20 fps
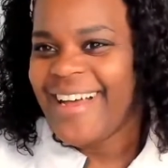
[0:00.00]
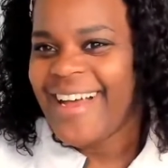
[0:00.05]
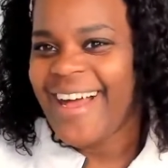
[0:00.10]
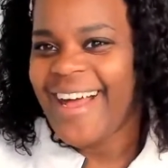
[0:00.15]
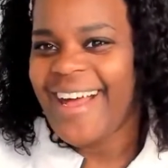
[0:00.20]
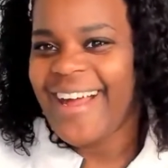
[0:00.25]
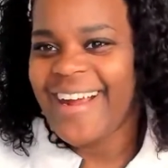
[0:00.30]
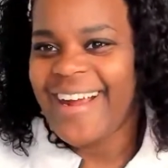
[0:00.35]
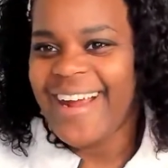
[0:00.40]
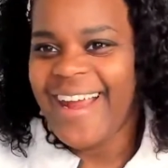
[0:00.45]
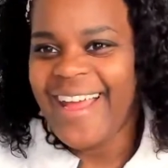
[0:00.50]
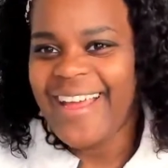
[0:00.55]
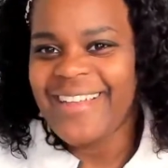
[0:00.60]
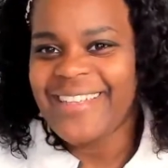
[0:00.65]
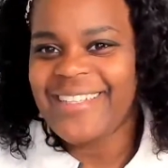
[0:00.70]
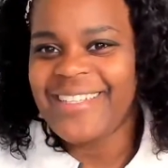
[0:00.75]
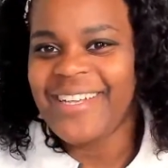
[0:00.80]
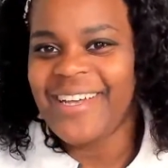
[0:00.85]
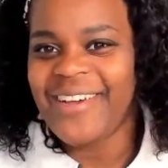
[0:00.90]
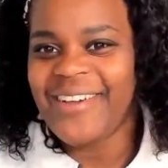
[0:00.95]
All right,
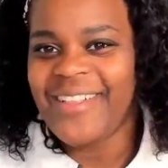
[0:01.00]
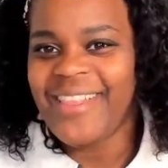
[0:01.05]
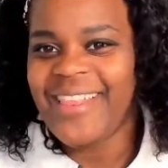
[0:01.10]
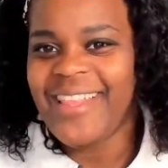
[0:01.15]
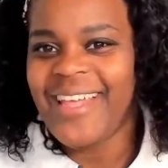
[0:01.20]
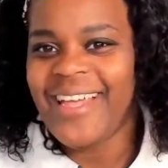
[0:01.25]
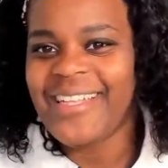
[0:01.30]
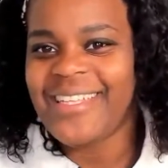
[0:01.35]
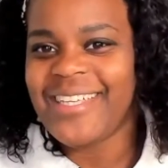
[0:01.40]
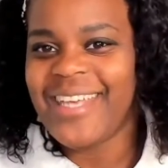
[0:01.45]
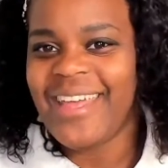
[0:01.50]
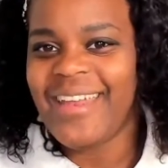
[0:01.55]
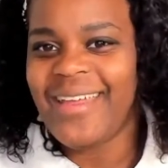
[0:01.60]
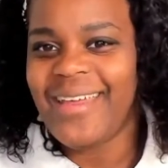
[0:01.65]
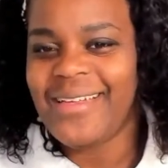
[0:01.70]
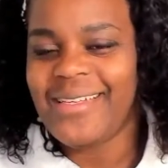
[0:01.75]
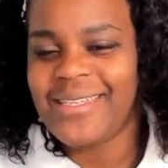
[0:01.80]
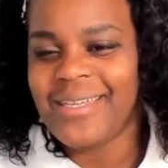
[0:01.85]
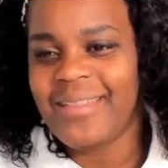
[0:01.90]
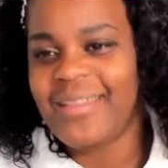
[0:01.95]
so let's get
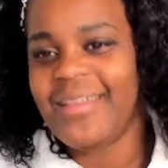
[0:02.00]
into